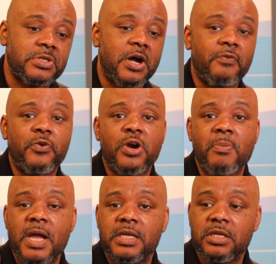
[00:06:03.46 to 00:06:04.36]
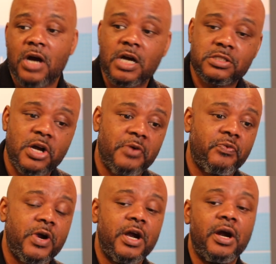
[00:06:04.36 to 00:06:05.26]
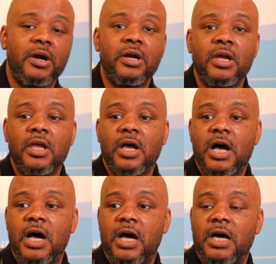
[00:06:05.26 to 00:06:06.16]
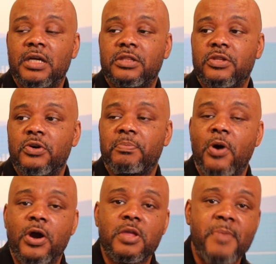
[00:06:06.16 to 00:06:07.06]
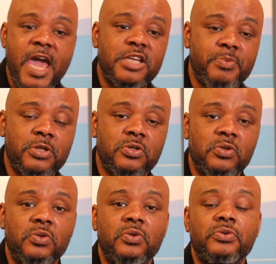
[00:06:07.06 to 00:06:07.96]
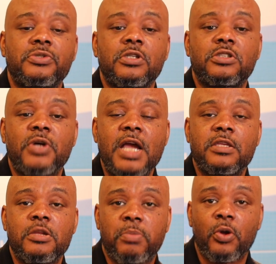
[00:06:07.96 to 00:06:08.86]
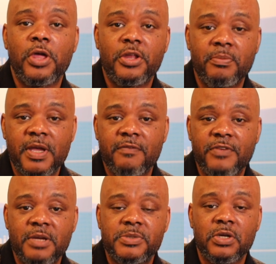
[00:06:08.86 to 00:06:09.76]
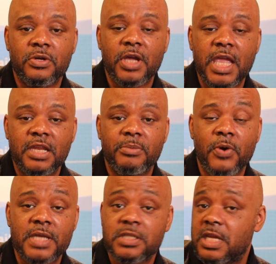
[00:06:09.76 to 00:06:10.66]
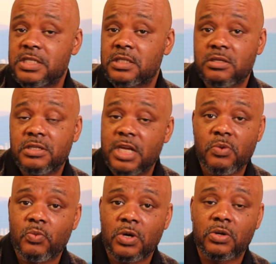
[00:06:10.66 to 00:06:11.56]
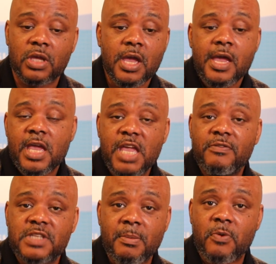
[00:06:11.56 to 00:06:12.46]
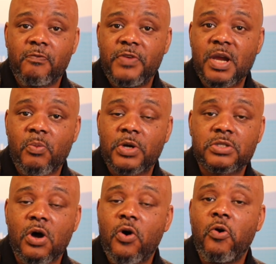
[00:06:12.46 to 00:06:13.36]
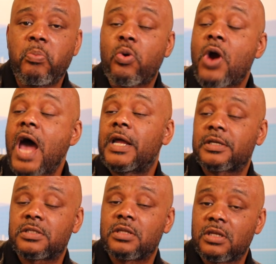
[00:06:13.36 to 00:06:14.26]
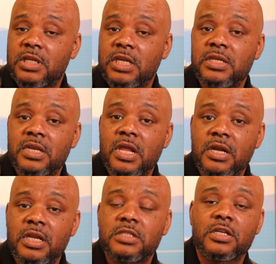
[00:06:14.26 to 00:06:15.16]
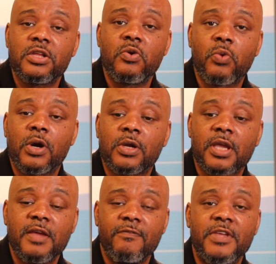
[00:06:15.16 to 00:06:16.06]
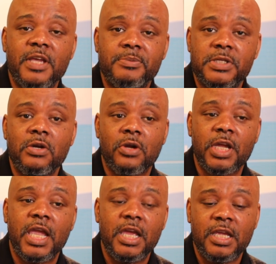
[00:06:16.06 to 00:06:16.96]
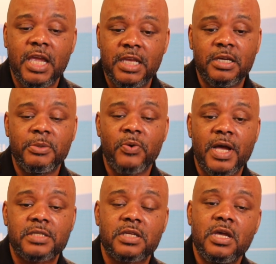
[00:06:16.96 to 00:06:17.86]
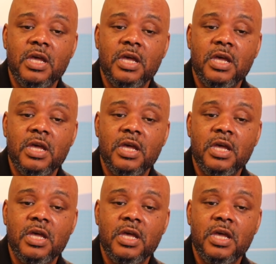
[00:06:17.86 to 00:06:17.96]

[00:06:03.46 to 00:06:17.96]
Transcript: software, my DR software, uh, third-party management tools, try to deploy them in VMC on AWS, and they just didn't work. Even some of VMware's own products didn't initially work in VMC on AWS.